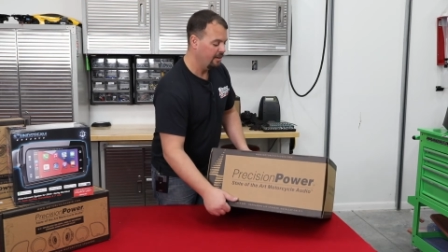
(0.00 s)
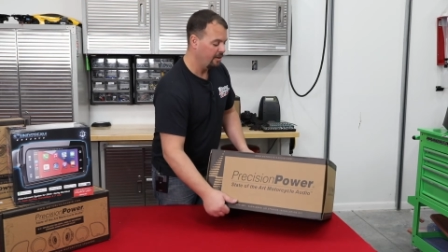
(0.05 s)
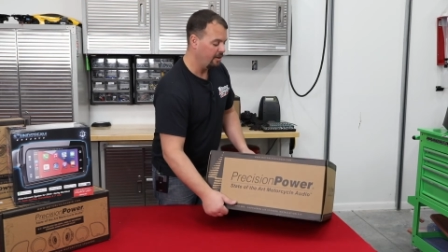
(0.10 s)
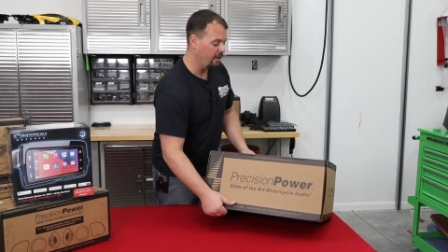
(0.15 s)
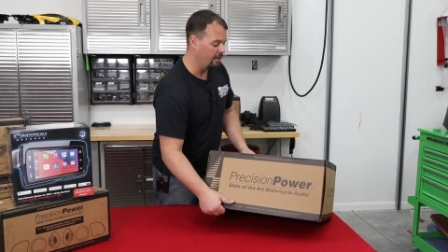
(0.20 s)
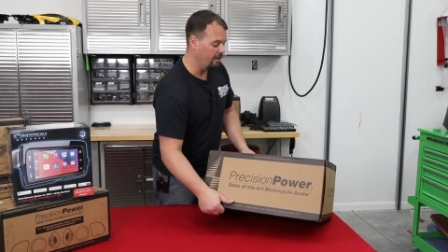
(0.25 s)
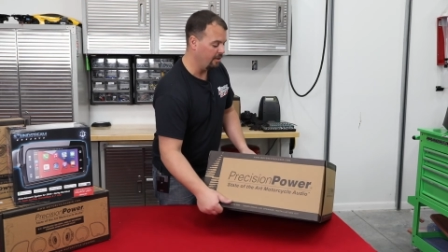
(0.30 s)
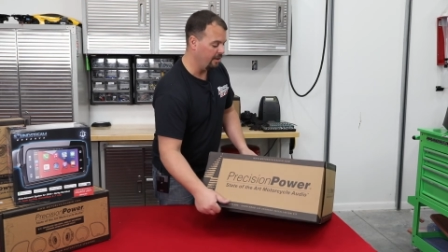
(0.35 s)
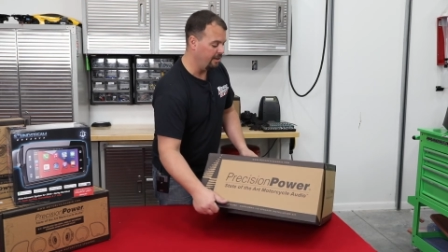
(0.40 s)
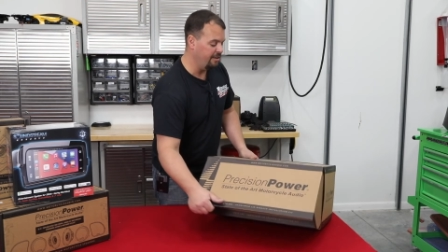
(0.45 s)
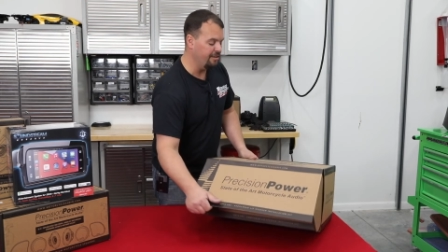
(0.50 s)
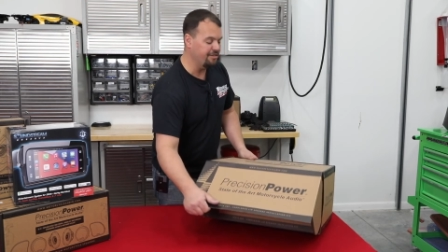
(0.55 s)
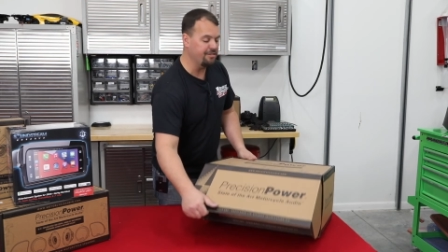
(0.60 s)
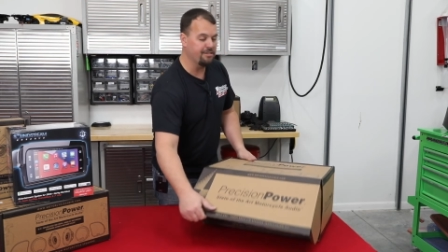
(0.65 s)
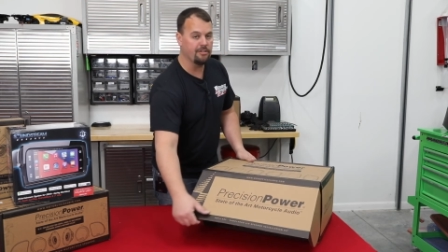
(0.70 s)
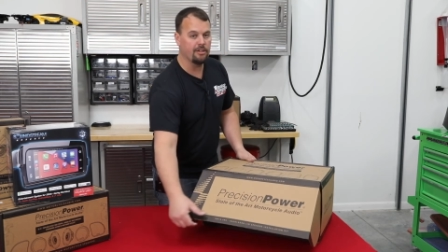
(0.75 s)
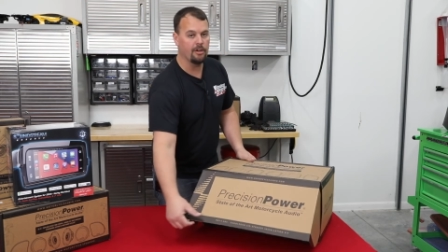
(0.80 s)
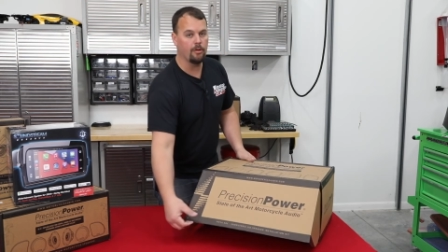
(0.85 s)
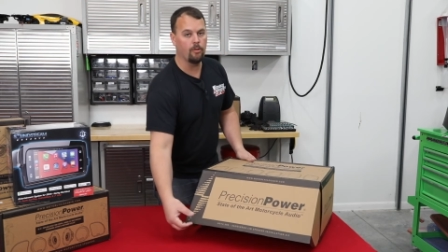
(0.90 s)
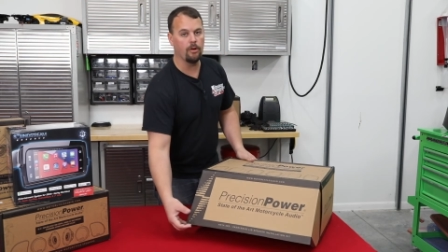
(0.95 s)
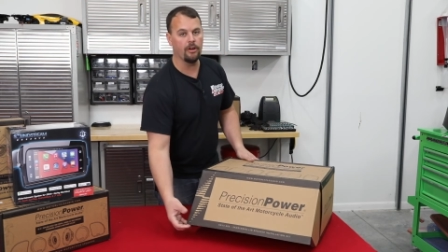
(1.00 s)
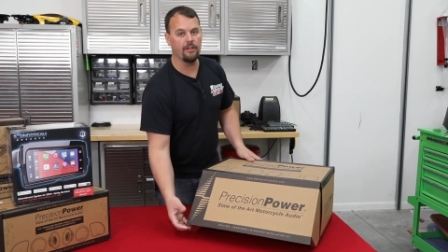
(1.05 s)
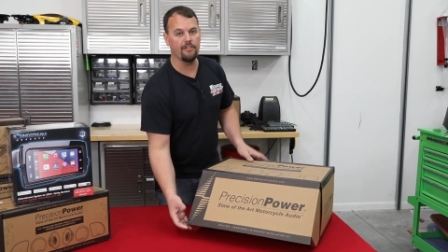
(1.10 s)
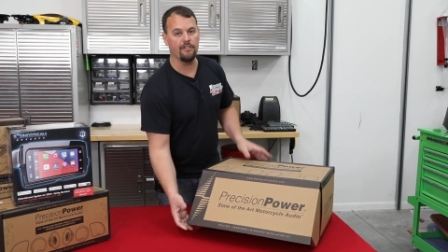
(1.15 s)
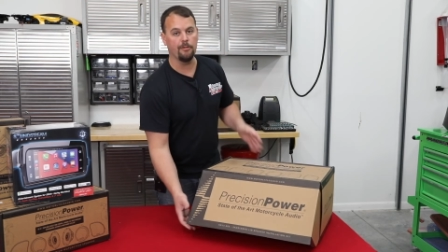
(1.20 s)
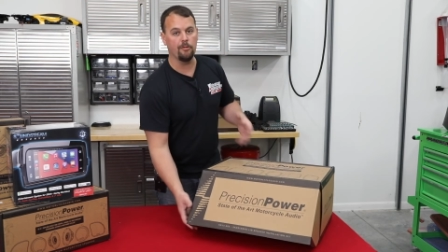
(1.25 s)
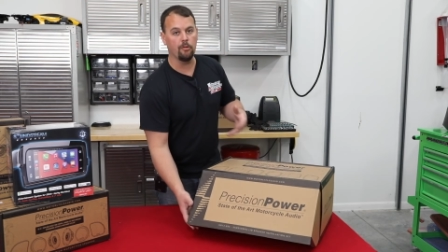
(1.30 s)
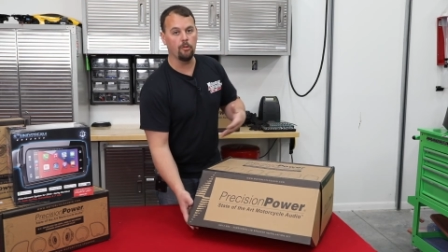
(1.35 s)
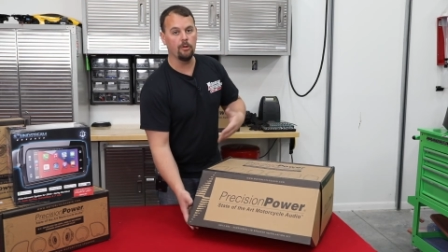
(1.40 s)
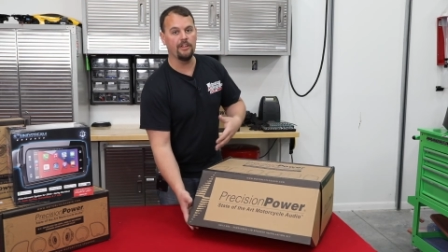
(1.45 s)
Currently, this is going to work
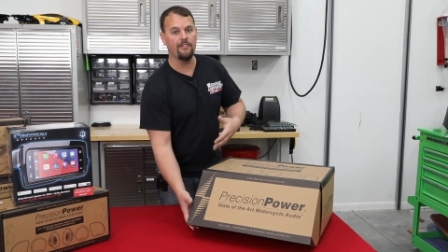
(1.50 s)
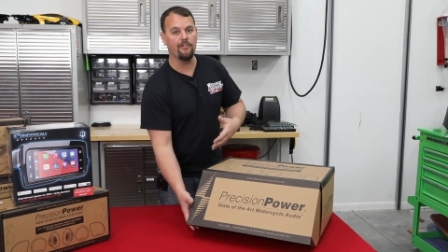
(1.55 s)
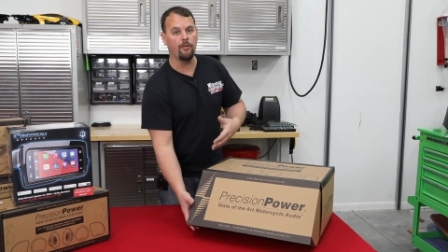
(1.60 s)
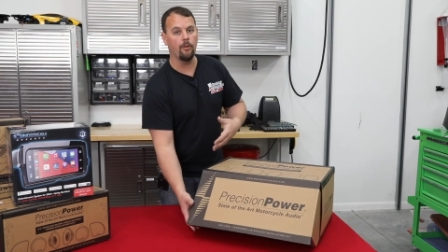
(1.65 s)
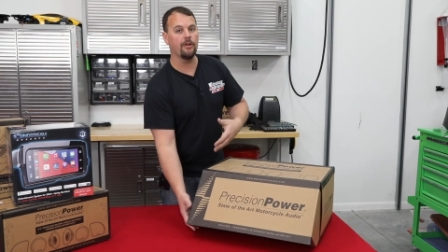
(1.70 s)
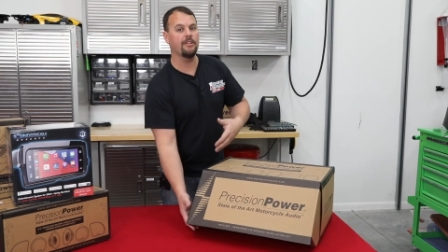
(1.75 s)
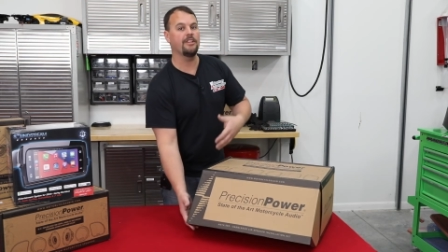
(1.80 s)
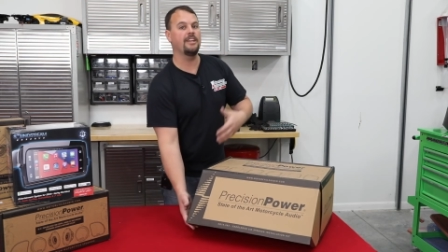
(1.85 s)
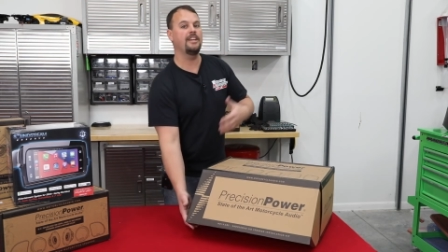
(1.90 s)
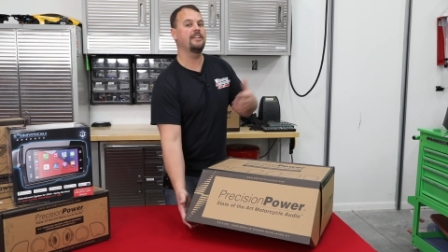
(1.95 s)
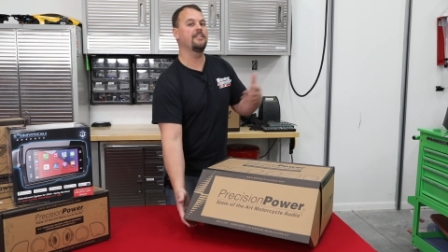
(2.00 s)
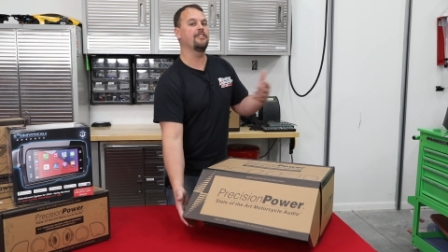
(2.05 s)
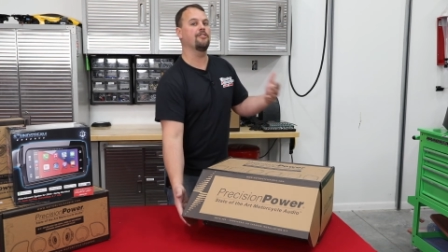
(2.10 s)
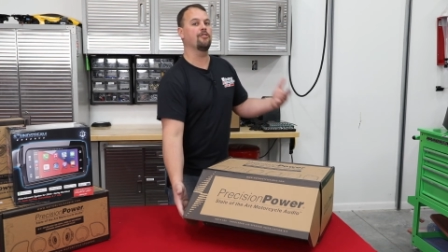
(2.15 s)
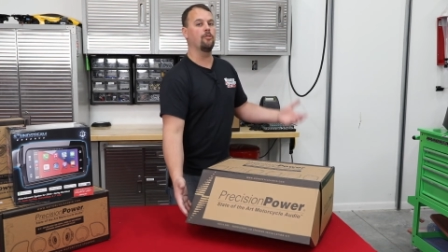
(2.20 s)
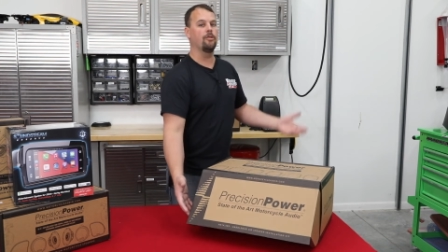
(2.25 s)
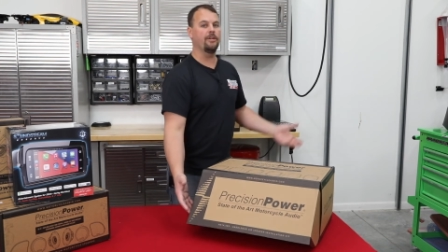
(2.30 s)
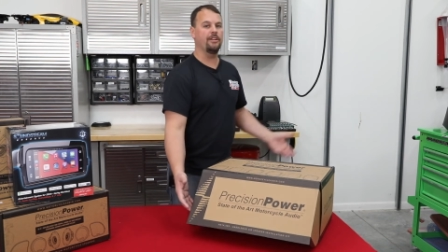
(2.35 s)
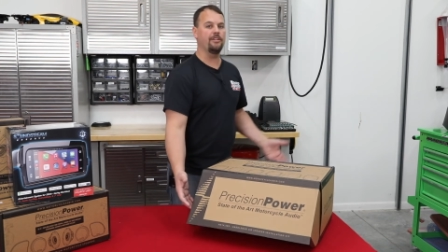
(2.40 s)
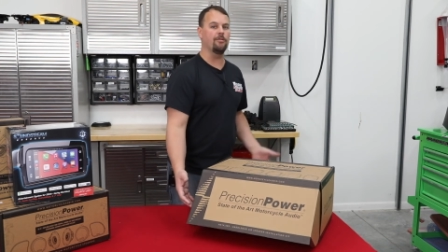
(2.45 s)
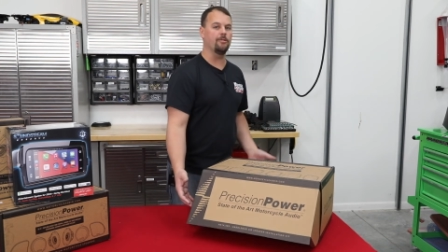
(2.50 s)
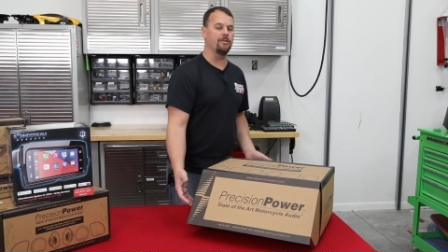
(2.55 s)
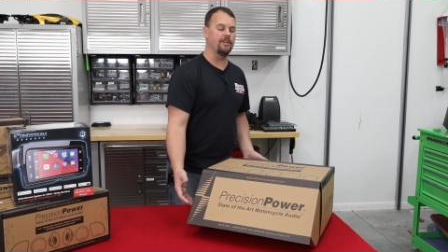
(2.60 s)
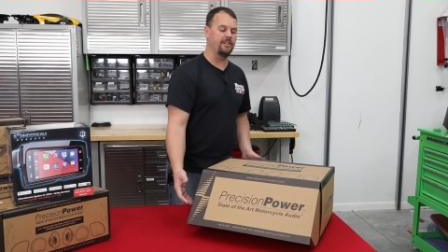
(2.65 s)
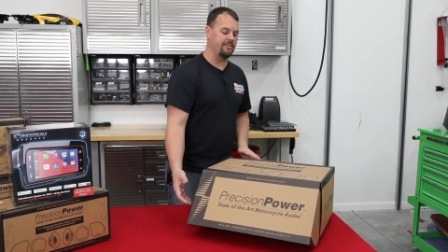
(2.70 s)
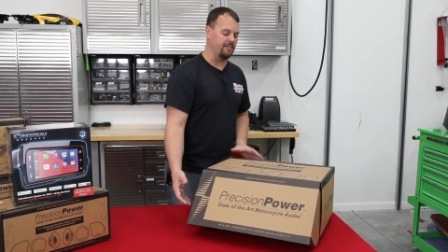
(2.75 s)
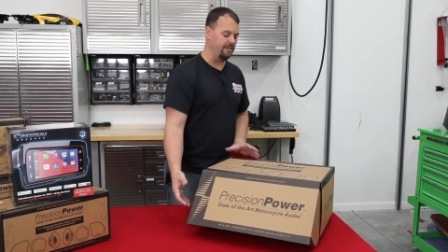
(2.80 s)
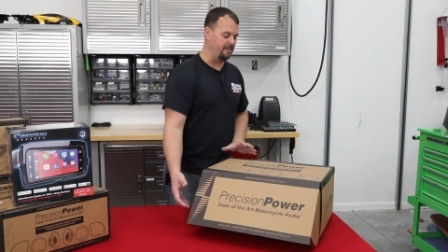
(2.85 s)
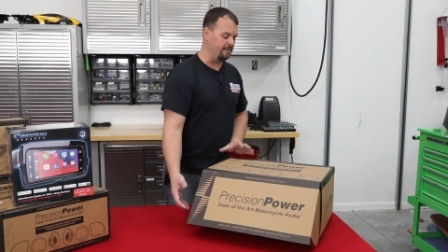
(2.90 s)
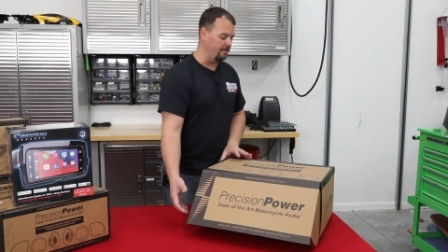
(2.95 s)
from 2014 to
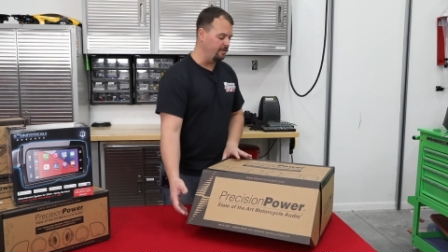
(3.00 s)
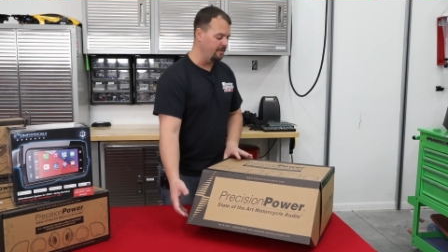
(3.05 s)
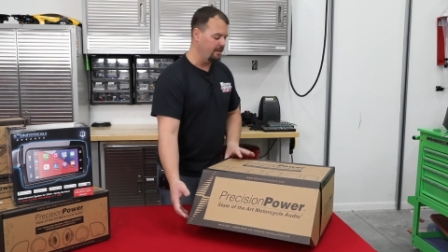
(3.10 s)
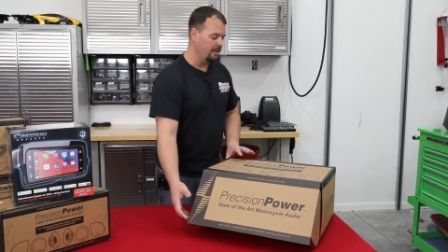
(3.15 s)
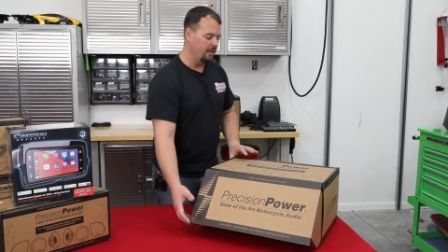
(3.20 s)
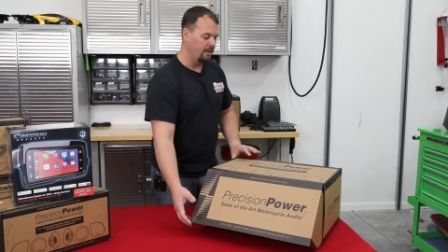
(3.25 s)
2022.